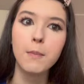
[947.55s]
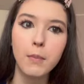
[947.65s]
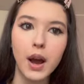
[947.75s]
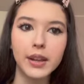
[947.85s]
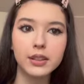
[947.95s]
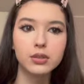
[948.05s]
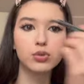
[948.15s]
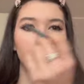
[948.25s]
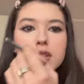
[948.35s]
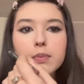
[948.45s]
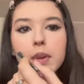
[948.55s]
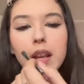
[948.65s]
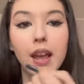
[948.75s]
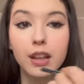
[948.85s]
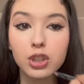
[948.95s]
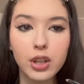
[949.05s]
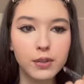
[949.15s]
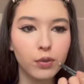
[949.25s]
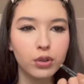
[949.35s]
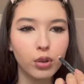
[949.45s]
buy it, trust me. Like, just
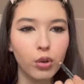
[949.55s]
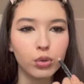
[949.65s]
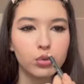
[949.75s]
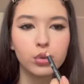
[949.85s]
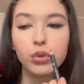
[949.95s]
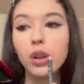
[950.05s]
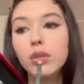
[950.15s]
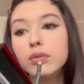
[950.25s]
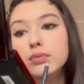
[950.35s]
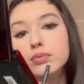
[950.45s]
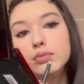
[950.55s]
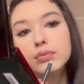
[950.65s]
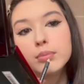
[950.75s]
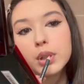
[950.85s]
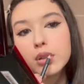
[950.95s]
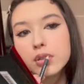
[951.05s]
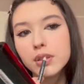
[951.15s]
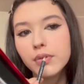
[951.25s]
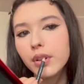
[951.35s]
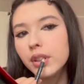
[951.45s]
for the contour, you know, because it's
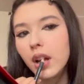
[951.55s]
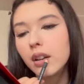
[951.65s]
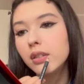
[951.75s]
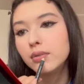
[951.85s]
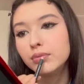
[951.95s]
very dark.